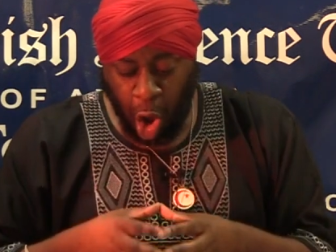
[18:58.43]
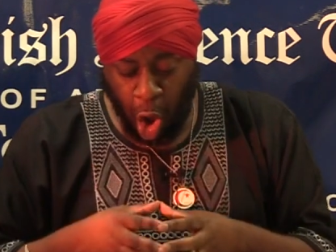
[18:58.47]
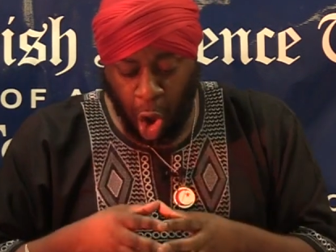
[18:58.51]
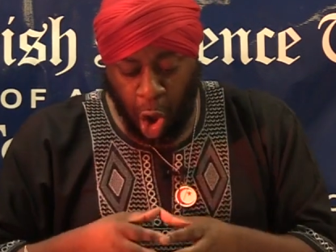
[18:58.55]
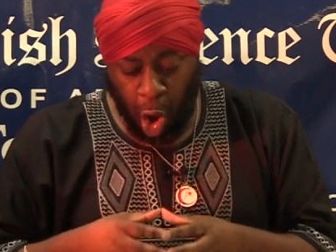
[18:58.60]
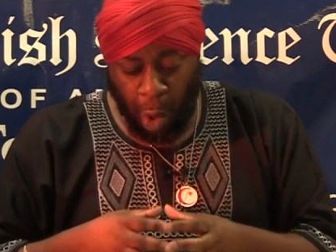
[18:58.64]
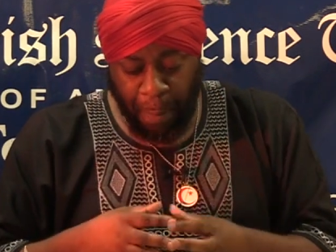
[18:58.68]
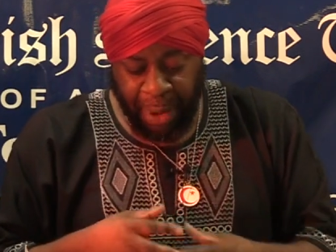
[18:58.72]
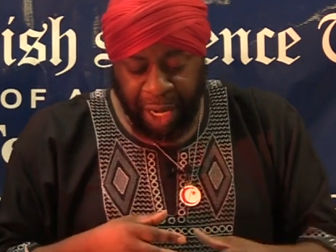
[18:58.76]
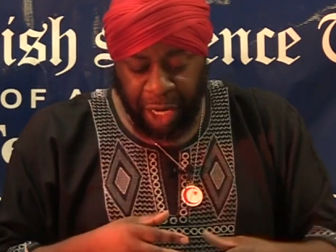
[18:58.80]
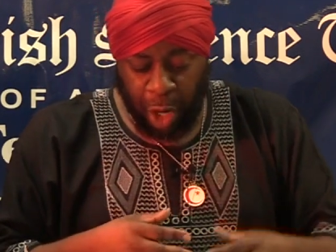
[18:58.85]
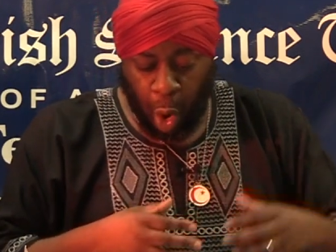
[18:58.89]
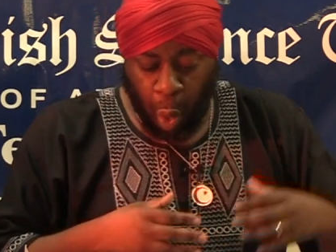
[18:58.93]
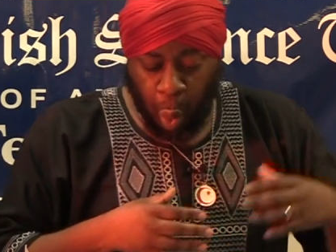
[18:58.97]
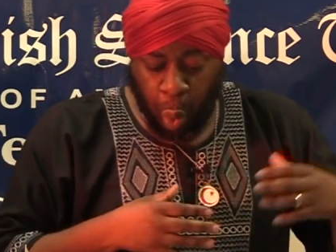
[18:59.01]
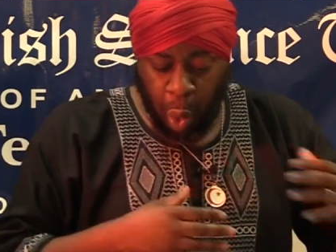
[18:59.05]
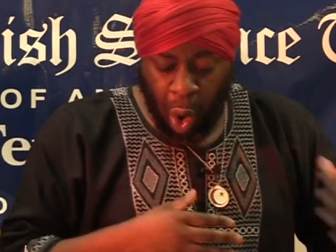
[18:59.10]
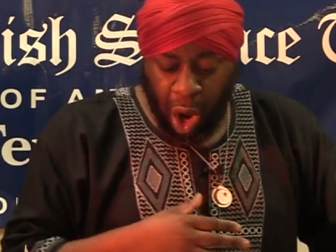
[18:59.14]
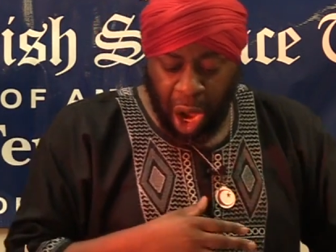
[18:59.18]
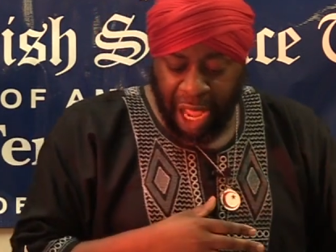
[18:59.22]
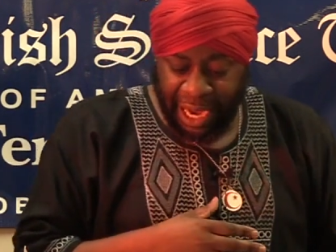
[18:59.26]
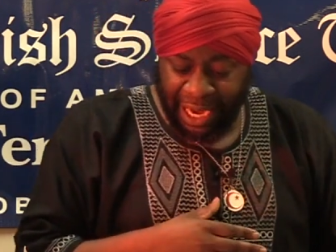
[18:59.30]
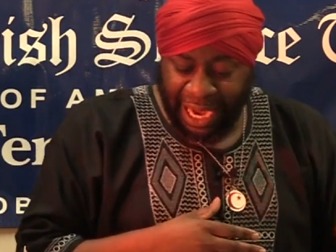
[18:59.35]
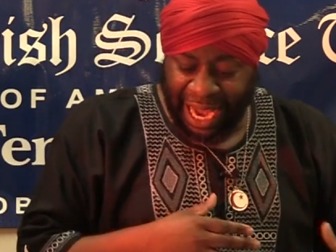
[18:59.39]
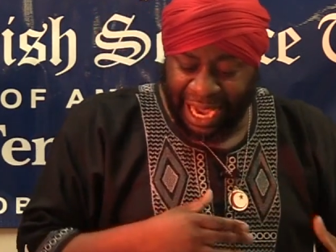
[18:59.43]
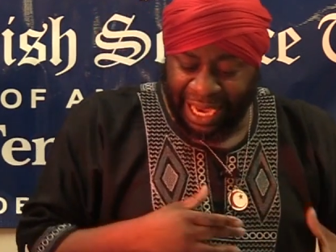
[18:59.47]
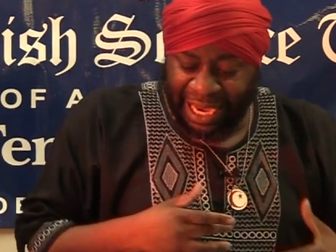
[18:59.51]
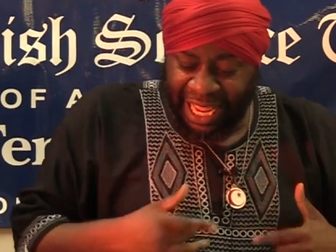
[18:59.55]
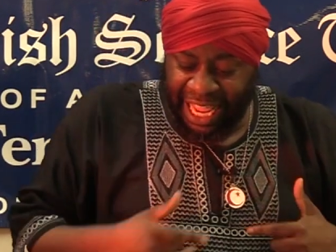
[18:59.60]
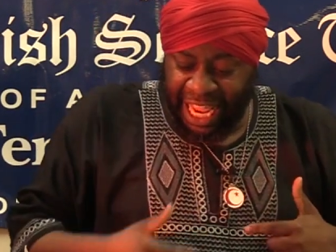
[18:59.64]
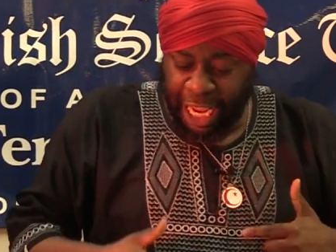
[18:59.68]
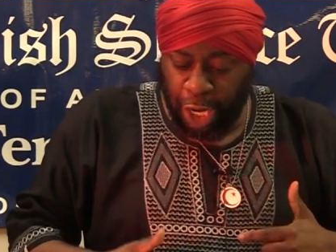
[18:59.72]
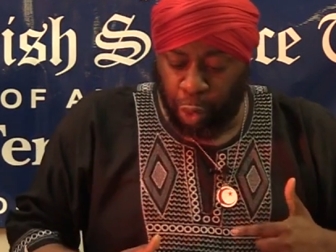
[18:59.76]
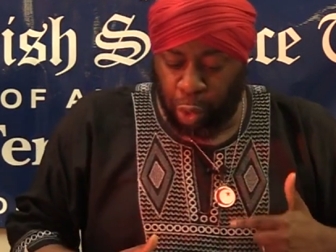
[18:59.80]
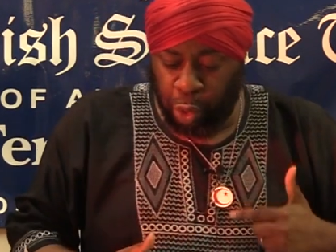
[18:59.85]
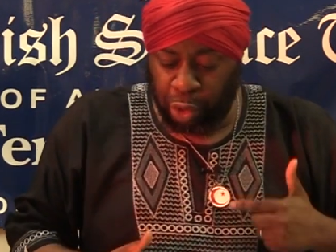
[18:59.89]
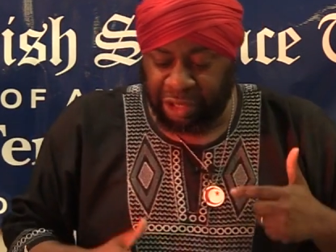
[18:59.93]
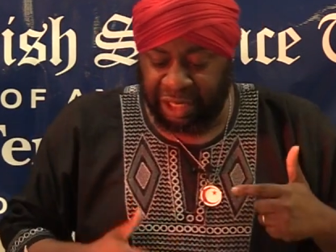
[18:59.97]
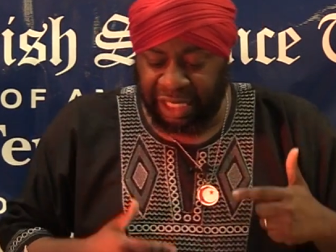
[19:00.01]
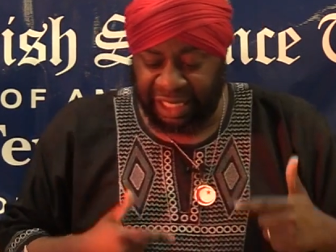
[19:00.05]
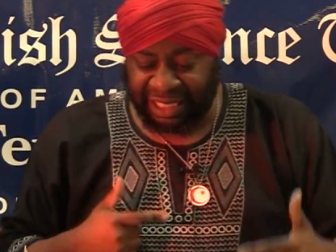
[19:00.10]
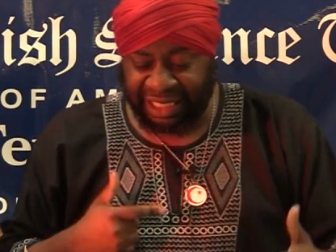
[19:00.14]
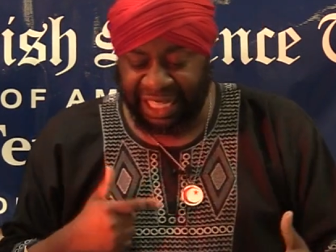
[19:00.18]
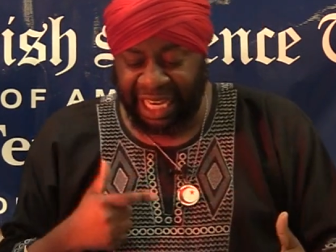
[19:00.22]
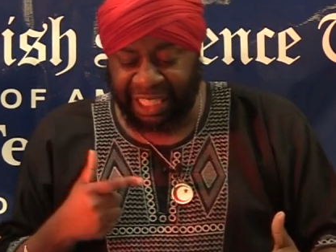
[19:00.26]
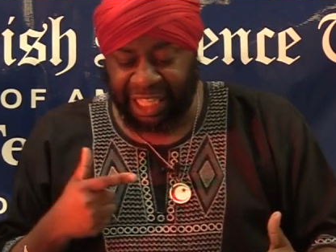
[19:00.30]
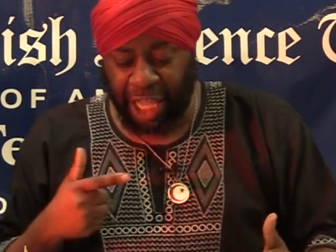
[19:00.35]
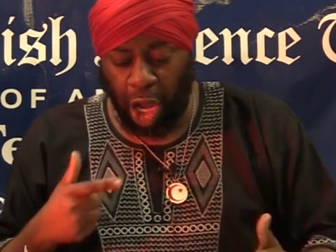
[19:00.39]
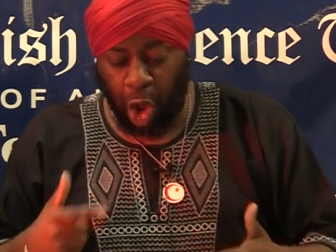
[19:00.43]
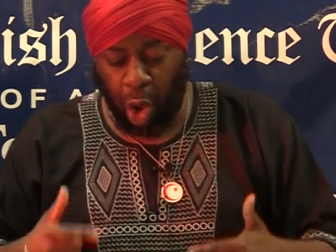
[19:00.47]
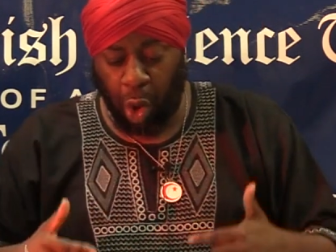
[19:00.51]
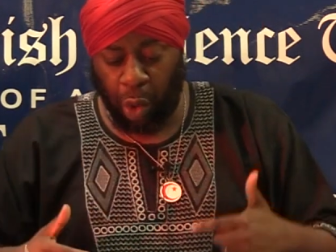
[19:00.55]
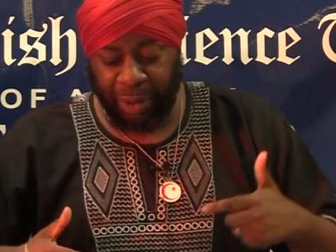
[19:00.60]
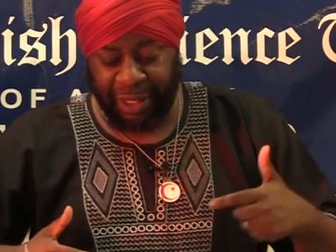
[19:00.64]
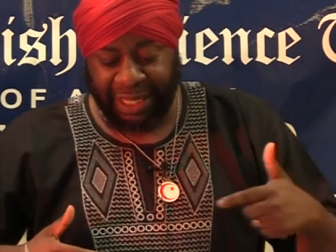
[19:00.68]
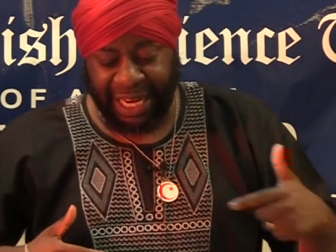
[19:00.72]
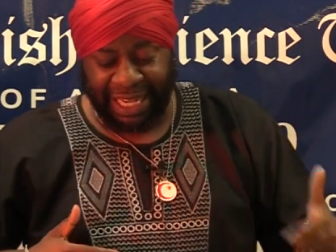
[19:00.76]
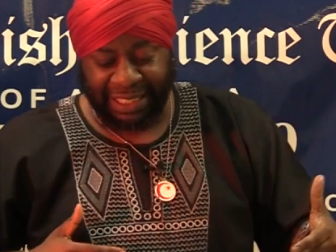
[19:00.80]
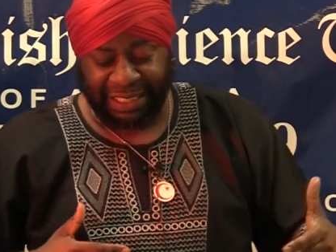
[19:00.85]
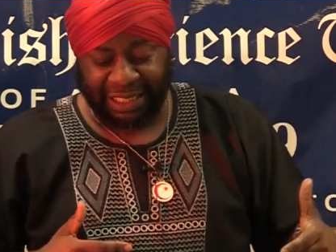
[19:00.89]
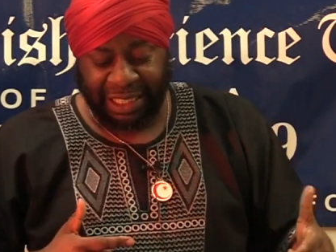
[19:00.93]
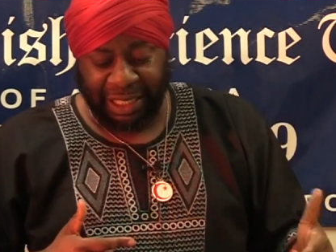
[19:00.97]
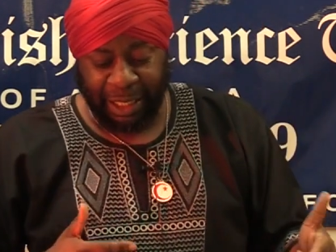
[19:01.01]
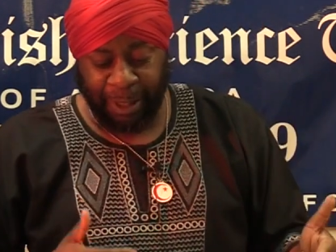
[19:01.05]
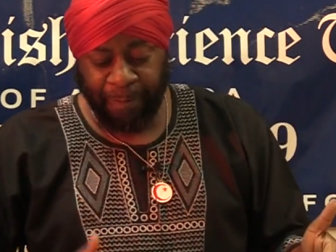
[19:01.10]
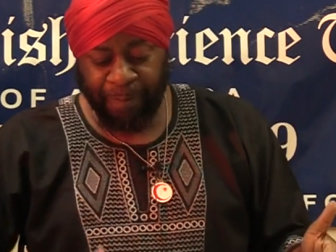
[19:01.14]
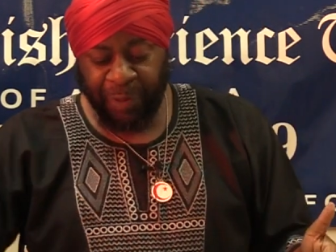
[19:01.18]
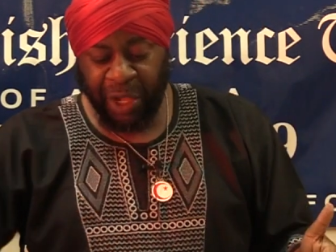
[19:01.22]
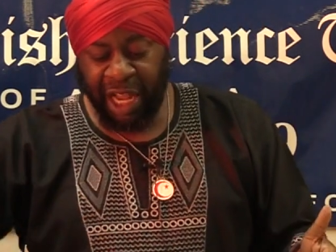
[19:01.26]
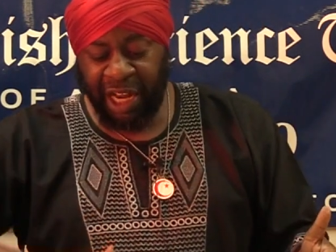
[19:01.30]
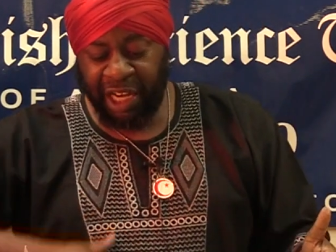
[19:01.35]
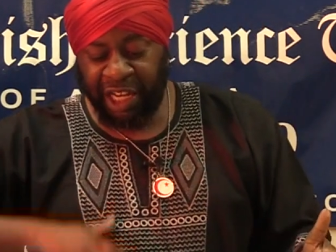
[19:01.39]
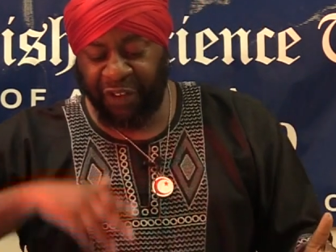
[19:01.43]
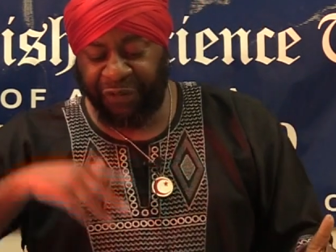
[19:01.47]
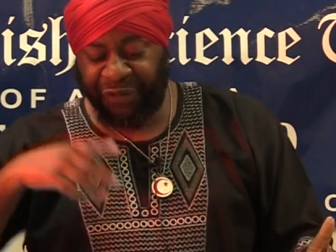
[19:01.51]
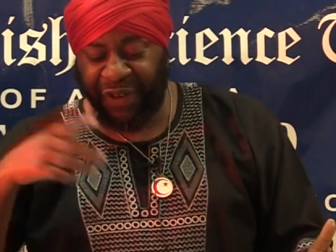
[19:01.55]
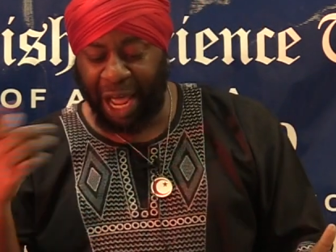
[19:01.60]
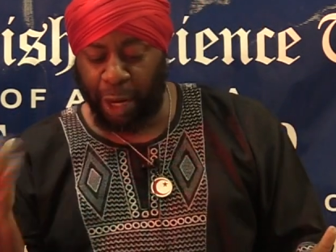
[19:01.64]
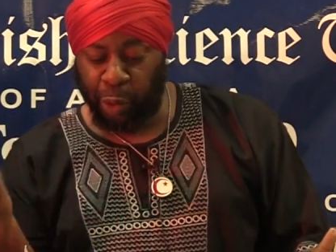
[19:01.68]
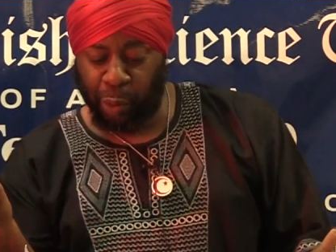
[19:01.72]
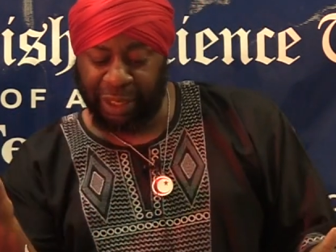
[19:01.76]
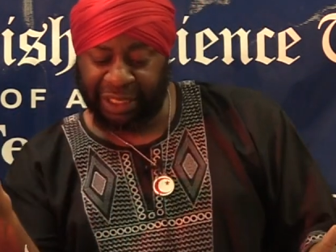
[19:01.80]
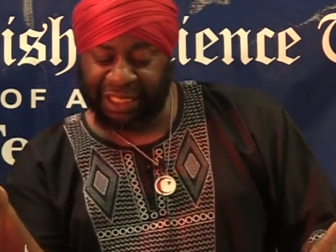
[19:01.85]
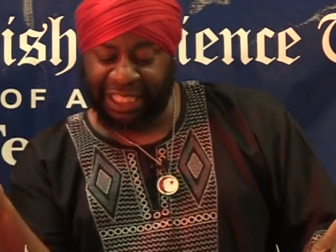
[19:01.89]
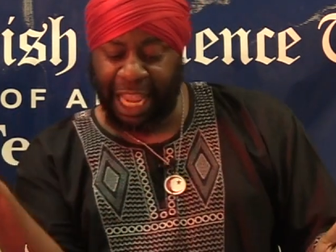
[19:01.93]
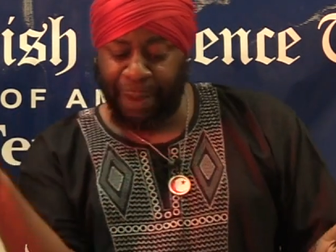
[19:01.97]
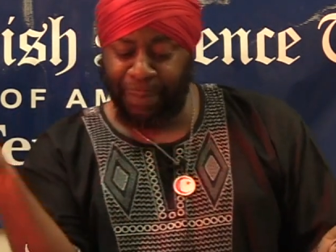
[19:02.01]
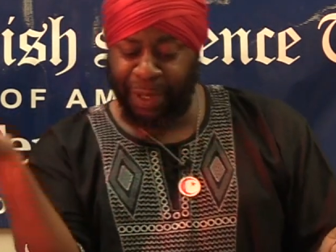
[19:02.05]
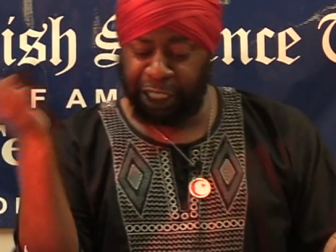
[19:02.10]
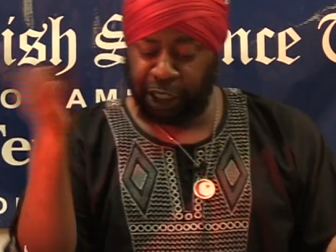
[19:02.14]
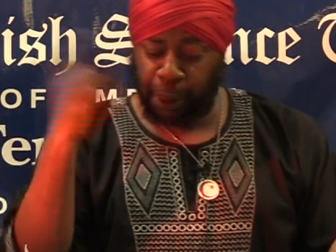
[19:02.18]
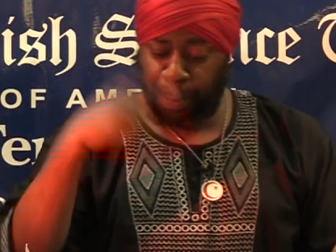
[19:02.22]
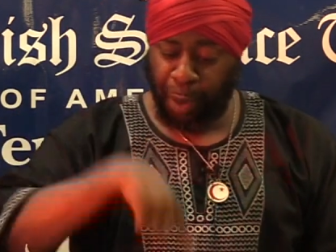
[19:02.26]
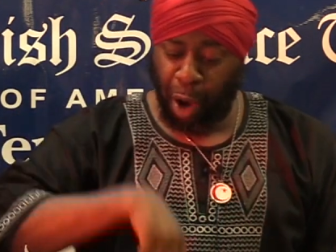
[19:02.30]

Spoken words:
all men are one and equal to seek their own destiny, the following statement is a